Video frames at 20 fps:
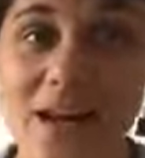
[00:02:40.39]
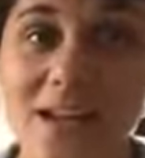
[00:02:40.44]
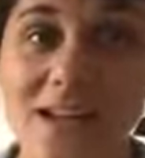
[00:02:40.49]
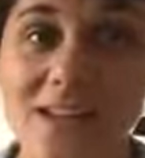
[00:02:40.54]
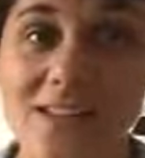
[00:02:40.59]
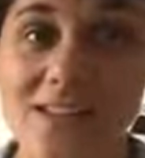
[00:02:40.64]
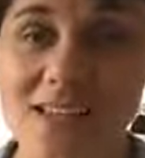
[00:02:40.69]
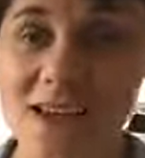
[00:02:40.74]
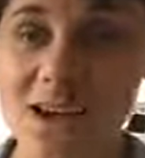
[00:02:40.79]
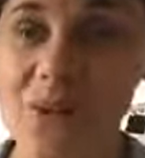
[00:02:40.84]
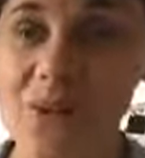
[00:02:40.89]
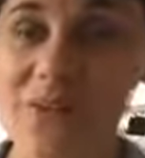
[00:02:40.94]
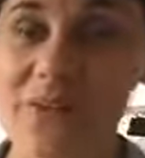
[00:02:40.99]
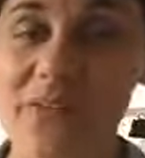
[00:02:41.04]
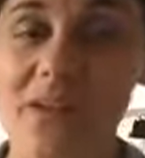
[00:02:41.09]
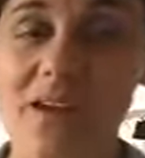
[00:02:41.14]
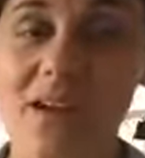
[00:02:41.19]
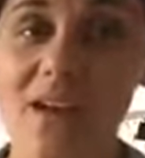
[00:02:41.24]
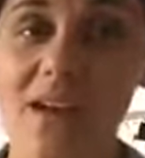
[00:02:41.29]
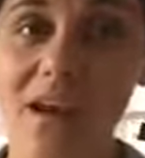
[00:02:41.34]
as
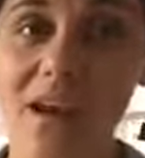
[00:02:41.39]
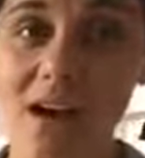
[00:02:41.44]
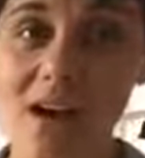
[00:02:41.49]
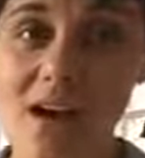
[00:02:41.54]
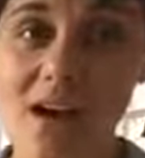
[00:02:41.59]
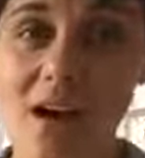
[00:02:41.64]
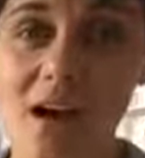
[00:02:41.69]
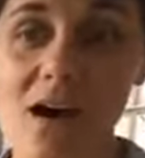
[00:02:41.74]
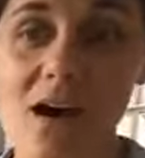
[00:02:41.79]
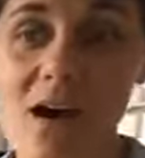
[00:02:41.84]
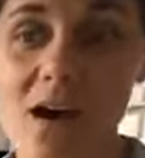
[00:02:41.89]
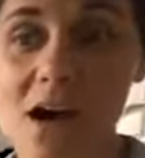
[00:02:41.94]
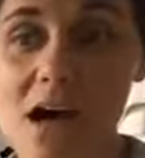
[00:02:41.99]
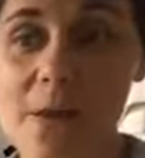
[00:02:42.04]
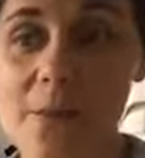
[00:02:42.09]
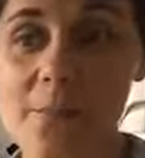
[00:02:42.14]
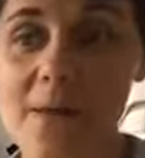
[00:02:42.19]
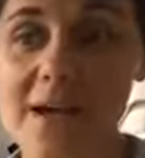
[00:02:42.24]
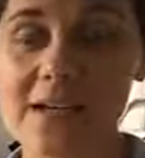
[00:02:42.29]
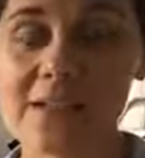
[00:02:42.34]
healthy
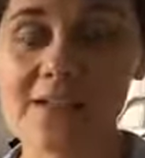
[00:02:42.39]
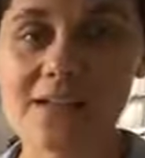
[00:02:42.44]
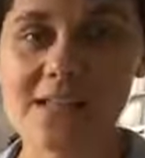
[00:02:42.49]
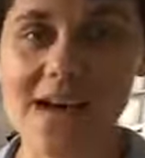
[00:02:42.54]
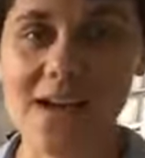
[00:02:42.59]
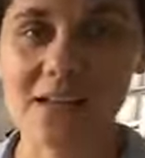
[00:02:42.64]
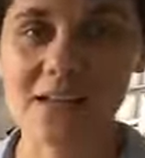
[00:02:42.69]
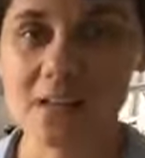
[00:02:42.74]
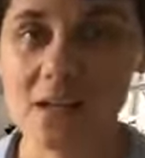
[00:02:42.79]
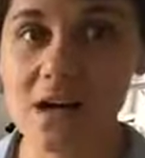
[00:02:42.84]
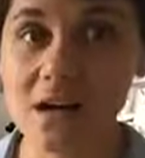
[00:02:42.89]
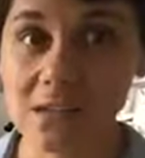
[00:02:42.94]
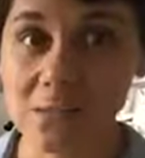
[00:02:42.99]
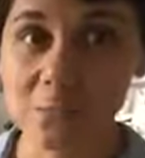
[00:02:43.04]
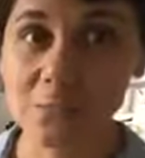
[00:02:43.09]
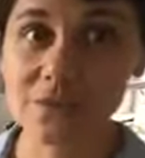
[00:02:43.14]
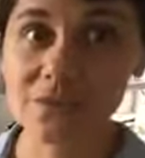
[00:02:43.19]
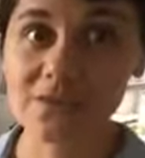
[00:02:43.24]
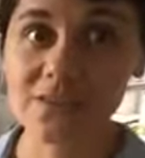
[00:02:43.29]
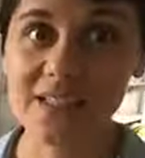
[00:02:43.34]
as that
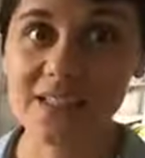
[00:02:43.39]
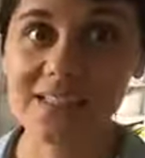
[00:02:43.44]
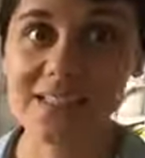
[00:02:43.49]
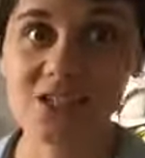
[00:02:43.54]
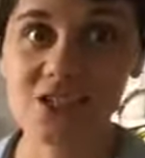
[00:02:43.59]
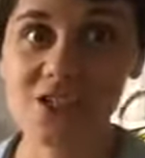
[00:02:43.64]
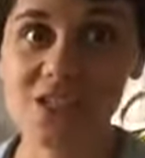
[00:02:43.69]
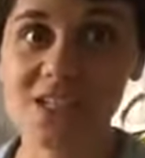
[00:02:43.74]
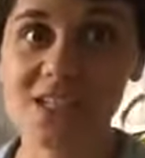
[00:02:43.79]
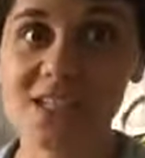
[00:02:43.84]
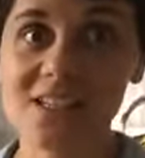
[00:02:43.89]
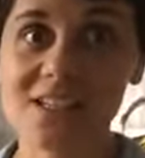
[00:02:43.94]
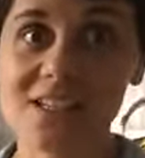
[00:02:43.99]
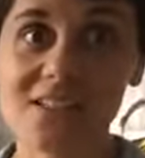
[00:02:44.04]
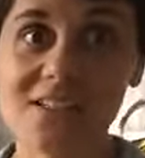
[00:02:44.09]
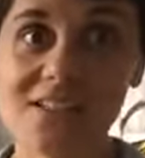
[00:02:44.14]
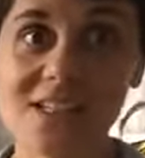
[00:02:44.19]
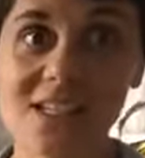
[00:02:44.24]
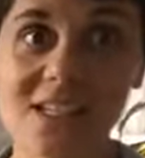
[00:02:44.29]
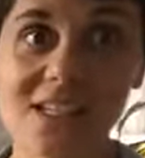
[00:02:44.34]
type of vegan
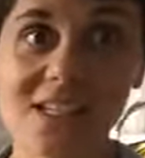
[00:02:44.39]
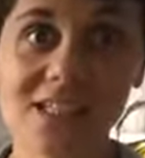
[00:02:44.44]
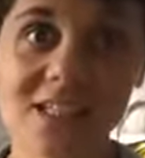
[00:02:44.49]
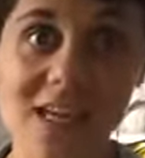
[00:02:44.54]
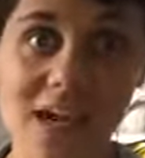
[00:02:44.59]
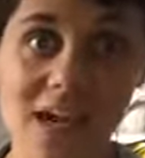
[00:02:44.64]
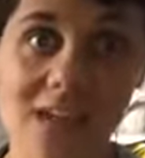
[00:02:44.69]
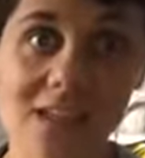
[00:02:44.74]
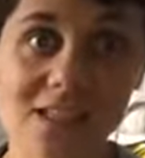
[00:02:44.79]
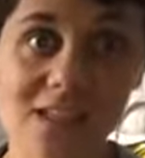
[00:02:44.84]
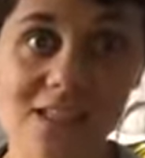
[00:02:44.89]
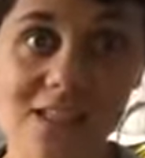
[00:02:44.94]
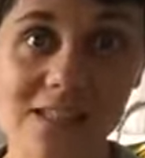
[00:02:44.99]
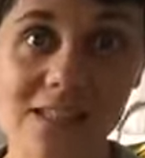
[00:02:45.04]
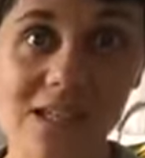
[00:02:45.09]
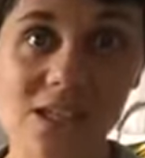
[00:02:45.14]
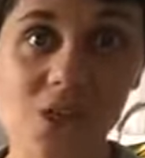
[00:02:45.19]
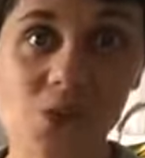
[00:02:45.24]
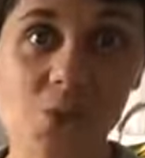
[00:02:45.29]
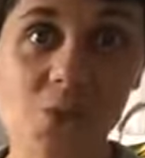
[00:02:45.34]
cheese gets,
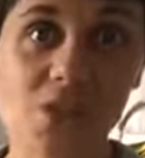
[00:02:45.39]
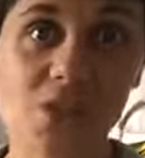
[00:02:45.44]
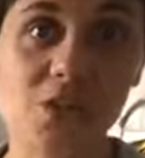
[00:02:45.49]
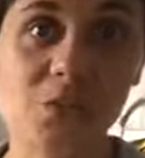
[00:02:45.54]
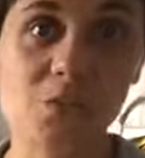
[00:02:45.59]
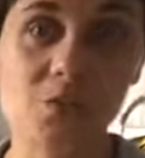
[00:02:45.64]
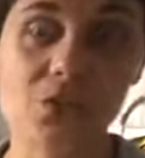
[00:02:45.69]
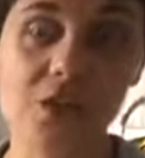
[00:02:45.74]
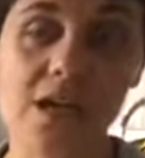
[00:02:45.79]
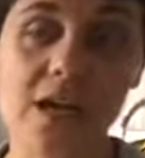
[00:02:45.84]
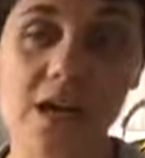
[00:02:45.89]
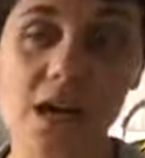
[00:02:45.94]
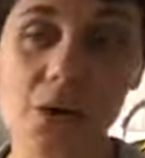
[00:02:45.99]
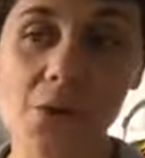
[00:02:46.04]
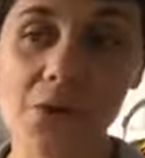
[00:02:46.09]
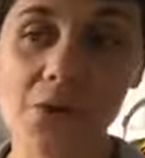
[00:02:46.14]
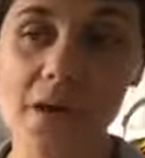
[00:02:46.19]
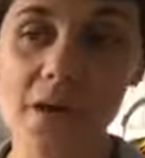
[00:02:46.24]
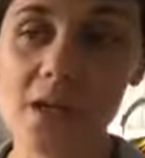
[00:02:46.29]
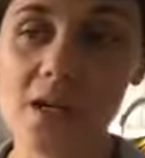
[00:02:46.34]
which is pretty
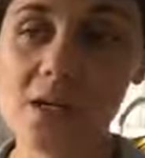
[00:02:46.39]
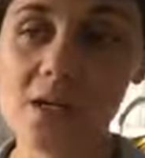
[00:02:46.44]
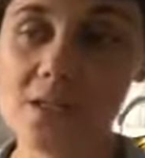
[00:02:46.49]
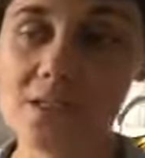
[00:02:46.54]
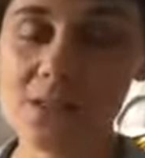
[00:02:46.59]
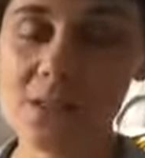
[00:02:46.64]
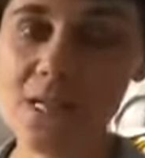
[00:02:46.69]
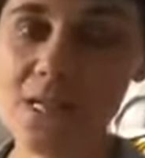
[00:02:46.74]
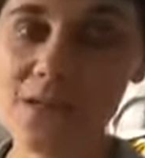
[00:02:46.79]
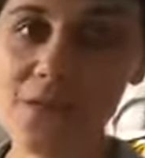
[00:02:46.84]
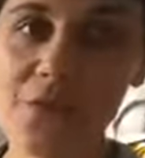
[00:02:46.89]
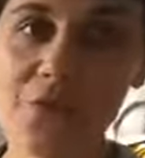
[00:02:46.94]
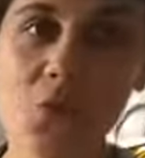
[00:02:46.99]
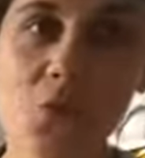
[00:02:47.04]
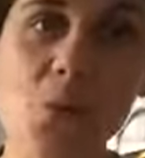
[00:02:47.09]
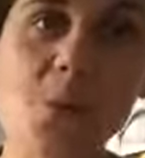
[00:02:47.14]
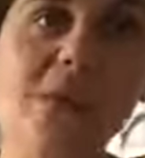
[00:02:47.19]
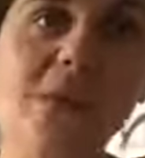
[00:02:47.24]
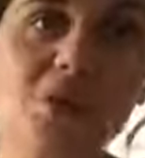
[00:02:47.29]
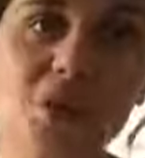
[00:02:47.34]
healthy. So I guess we've
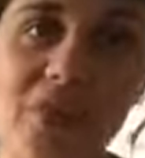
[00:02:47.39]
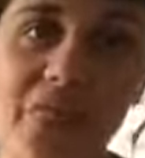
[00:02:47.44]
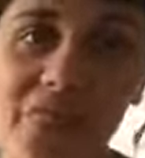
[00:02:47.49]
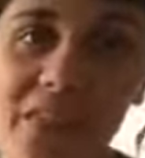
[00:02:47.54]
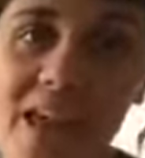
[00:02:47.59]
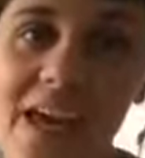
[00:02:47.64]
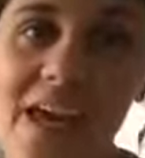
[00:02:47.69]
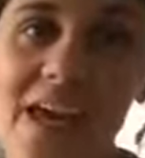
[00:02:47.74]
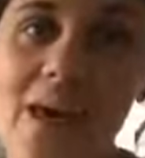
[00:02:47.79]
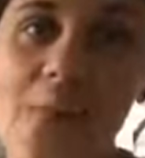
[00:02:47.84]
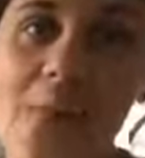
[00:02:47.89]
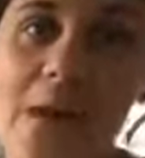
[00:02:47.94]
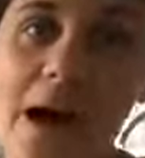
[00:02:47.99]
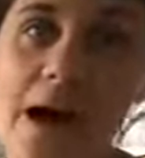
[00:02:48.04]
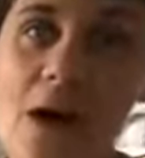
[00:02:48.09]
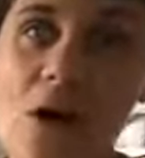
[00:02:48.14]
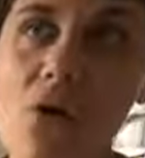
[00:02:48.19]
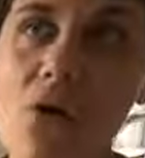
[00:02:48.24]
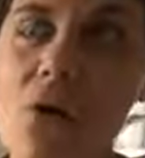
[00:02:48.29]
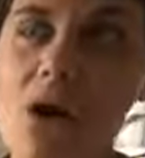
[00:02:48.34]
always got to think
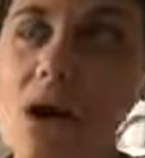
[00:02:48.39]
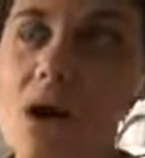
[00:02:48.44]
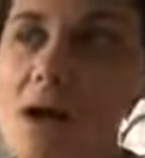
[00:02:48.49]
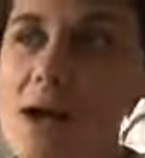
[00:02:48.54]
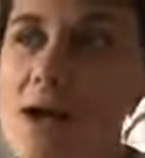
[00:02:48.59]
about